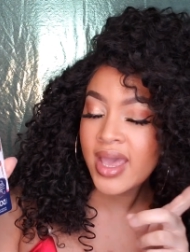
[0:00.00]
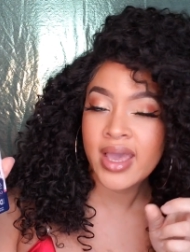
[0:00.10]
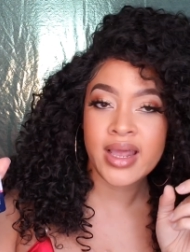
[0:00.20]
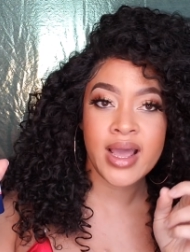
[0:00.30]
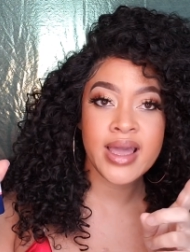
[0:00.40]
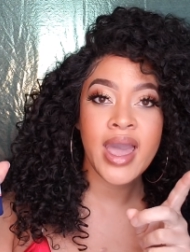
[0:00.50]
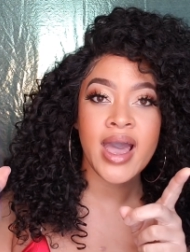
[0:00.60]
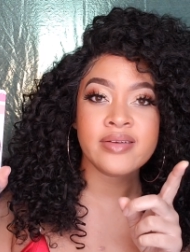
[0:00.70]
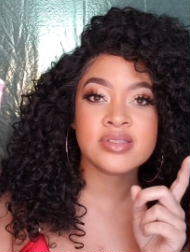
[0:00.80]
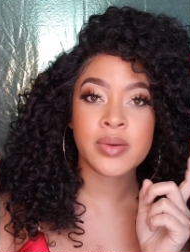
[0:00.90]
And I
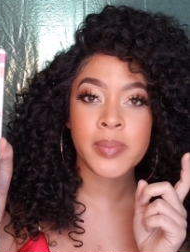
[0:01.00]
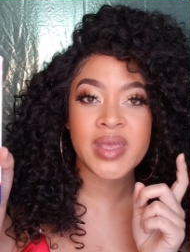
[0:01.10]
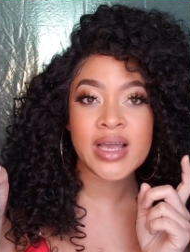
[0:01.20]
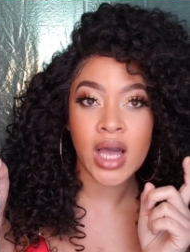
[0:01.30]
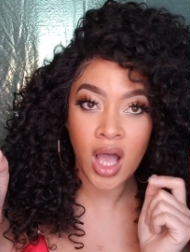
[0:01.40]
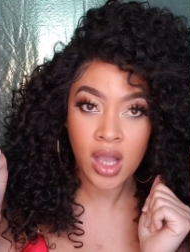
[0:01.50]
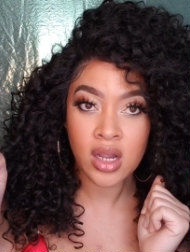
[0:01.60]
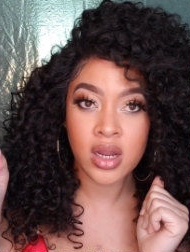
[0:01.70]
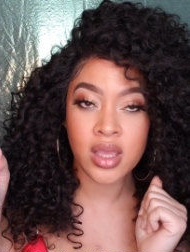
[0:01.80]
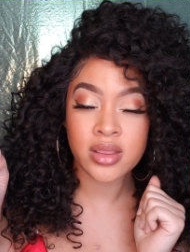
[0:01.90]
have Dominica
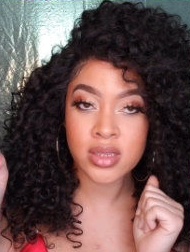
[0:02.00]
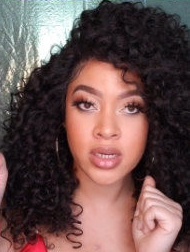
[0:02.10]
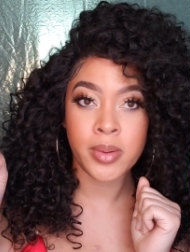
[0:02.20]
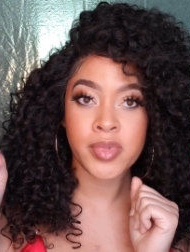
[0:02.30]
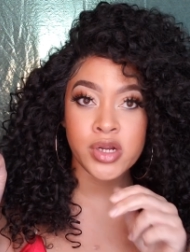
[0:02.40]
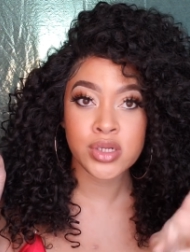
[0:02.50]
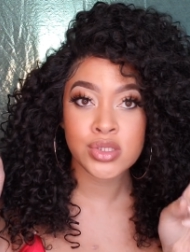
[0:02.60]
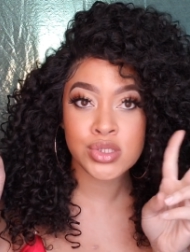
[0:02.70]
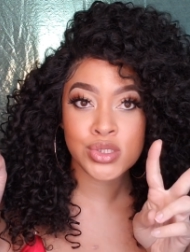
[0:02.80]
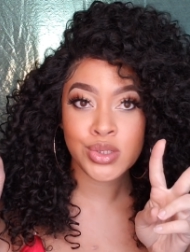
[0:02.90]
in the number
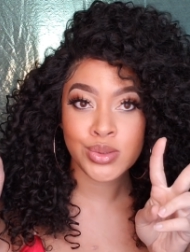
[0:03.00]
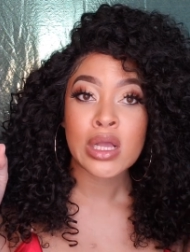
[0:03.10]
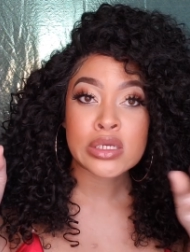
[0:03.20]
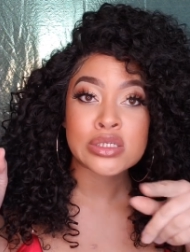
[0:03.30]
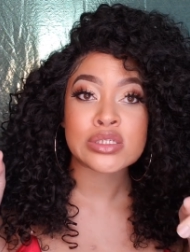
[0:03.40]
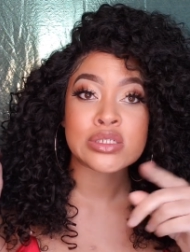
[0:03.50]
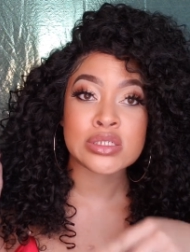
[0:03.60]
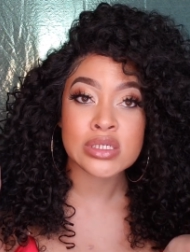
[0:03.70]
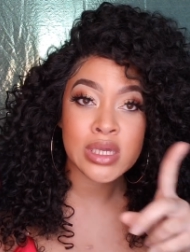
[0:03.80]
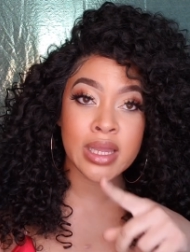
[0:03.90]
two.
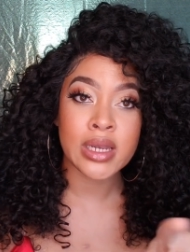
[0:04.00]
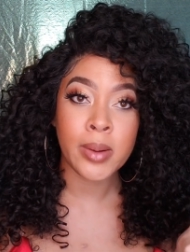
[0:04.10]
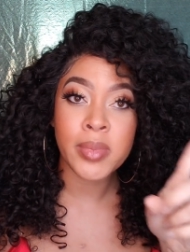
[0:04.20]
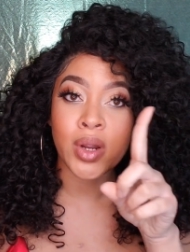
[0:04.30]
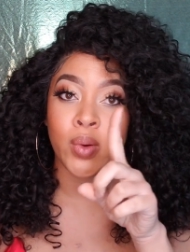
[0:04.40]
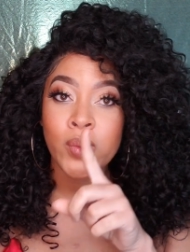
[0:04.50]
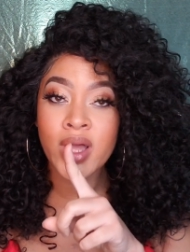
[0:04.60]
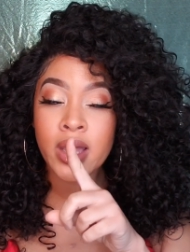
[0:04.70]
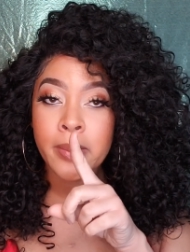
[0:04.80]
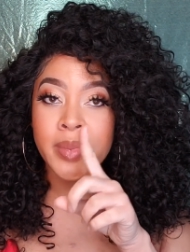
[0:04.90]
She ain't number
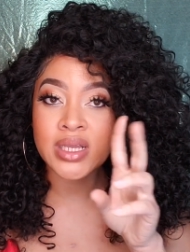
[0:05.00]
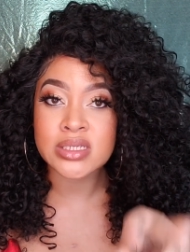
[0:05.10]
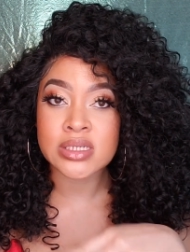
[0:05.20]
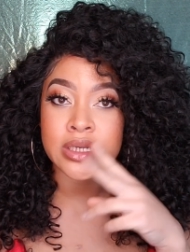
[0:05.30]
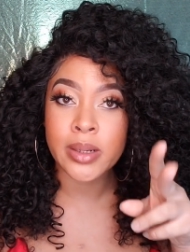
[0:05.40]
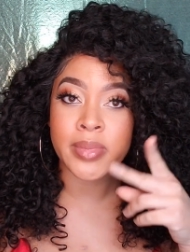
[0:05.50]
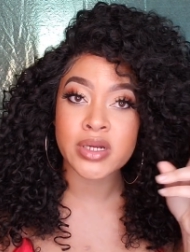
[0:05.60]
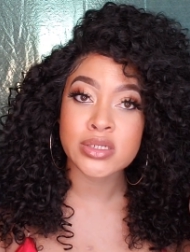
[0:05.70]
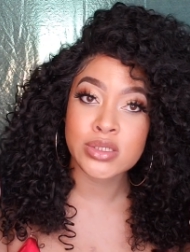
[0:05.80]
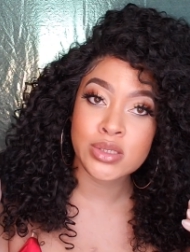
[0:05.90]
one, but she number
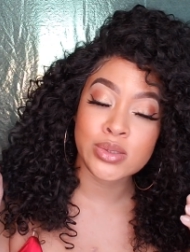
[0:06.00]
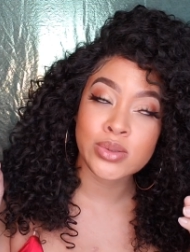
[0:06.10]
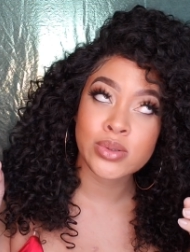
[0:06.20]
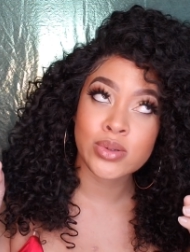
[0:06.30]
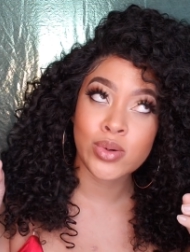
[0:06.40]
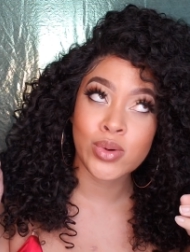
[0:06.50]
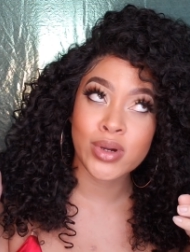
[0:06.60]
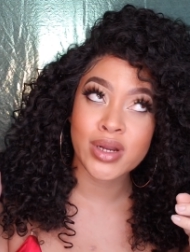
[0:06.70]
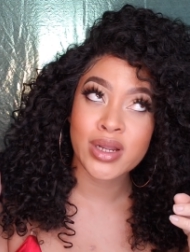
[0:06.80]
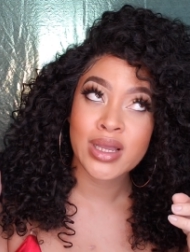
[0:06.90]
two.
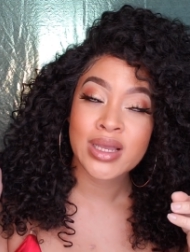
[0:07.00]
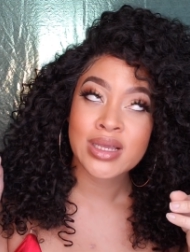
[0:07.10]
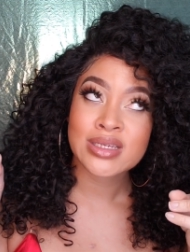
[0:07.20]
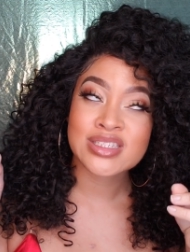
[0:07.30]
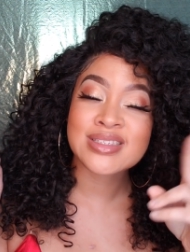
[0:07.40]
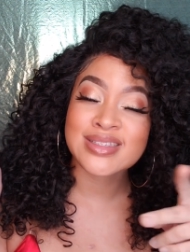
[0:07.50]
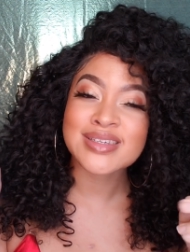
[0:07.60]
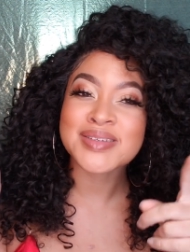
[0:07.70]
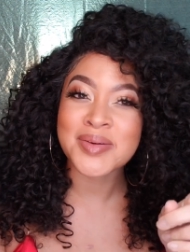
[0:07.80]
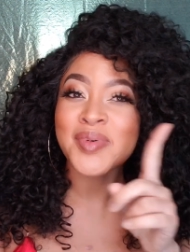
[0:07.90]
Or she's
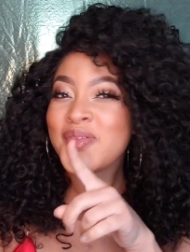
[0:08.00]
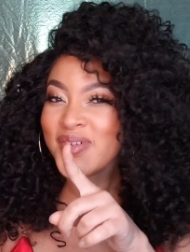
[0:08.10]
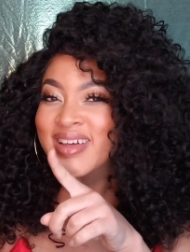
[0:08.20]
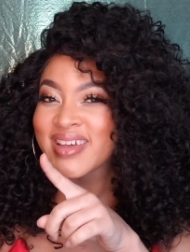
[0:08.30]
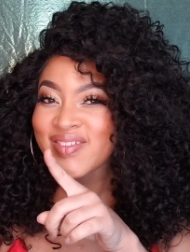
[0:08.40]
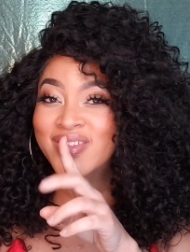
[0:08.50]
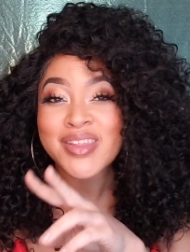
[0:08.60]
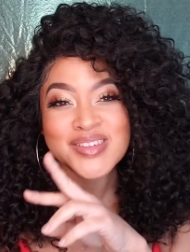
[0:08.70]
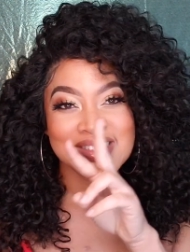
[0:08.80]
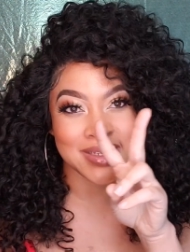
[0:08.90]
still number one, even
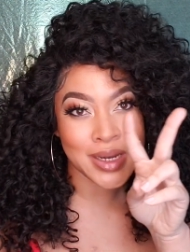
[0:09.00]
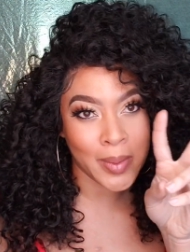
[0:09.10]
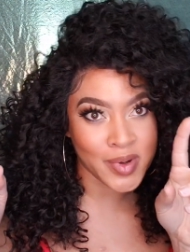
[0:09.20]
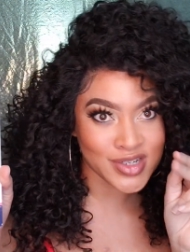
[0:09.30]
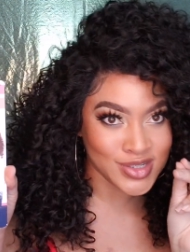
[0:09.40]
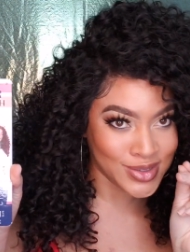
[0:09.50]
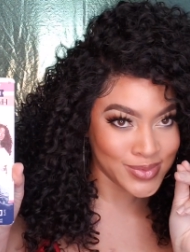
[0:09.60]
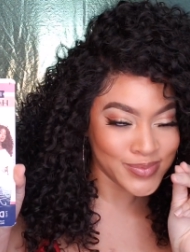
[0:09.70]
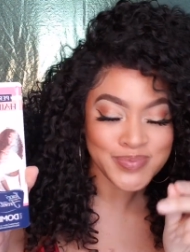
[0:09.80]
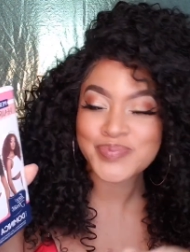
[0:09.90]
though she's a number two.
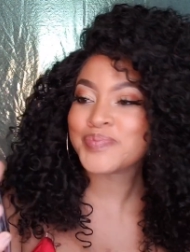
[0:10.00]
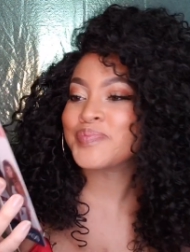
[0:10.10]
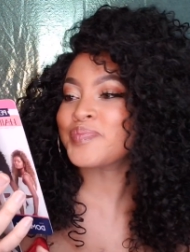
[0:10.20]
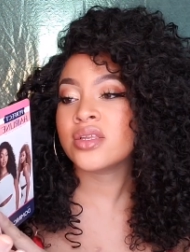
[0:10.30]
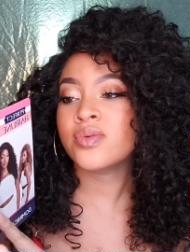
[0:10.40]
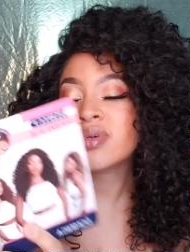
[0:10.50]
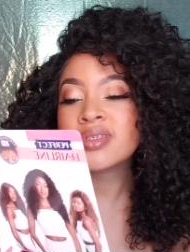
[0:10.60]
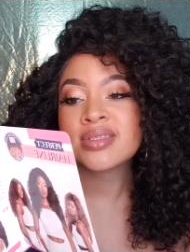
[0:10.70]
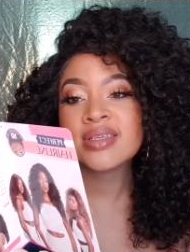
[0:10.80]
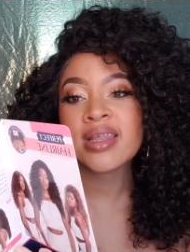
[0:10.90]
You will
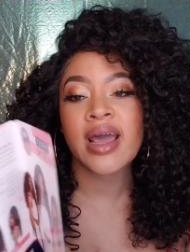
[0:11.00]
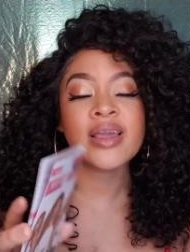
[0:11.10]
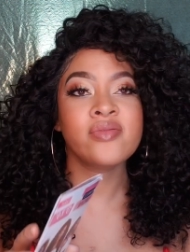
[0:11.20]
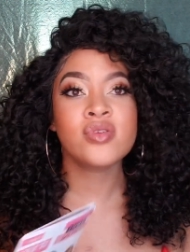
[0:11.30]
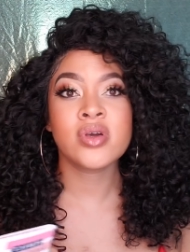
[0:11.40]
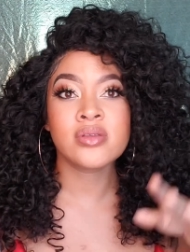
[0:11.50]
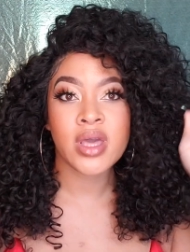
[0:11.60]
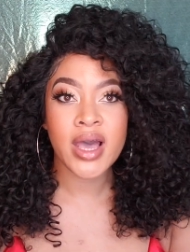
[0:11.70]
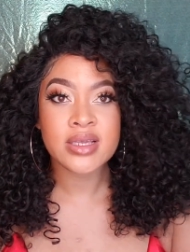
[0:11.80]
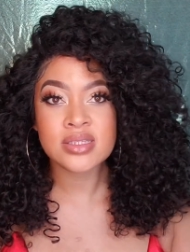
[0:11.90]
see that I give you
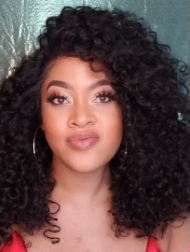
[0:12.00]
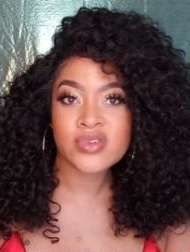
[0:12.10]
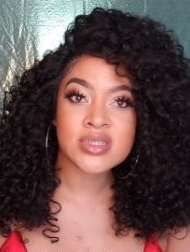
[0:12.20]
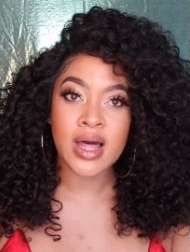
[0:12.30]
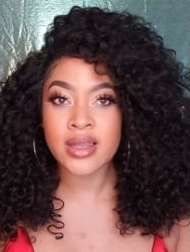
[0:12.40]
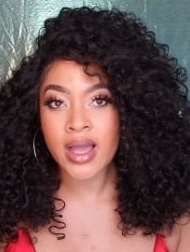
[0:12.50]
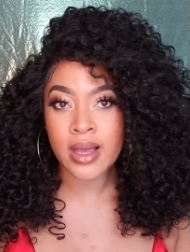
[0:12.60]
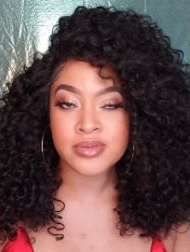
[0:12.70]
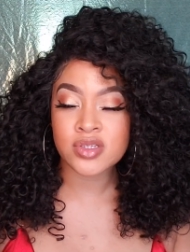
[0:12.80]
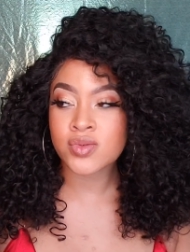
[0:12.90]
guys different styling
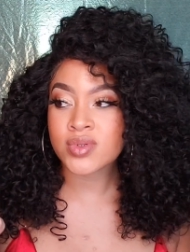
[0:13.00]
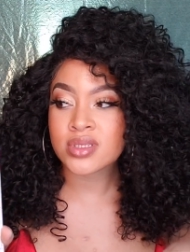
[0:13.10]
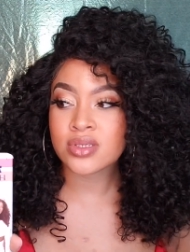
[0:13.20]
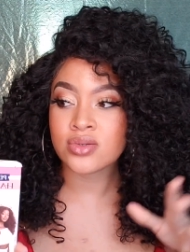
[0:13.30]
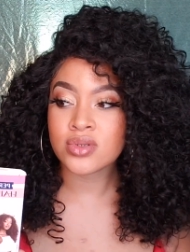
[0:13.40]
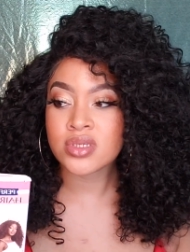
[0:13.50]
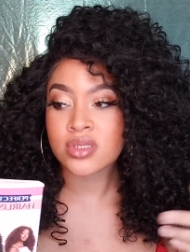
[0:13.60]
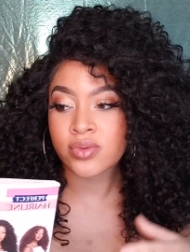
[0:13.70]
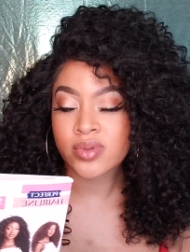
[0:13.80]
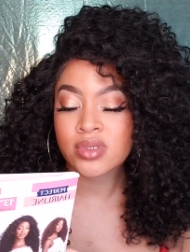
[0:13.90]
options with this unit,
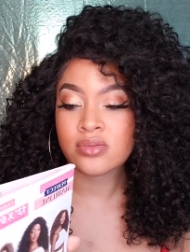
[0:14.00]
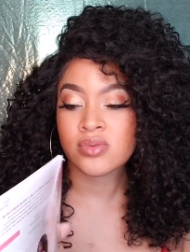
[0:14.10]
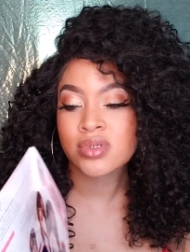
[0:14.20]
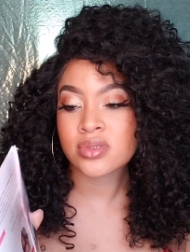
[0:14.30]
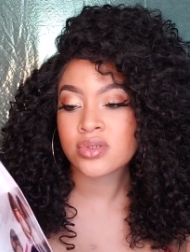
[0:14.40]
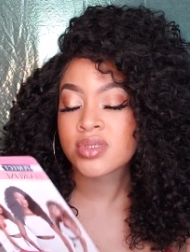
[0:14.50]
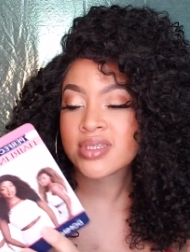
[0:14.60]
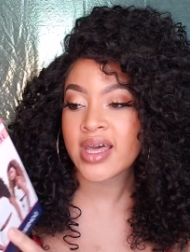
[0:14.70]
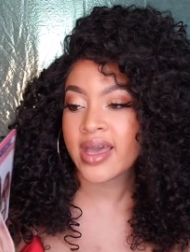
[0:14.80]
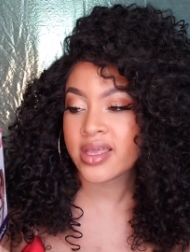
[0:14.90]
so we'll, we'll, you'll see
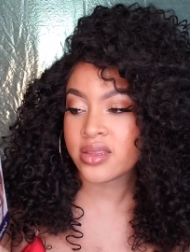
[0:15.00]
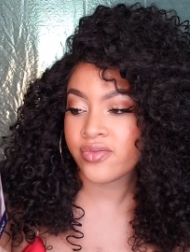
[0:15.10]
that in the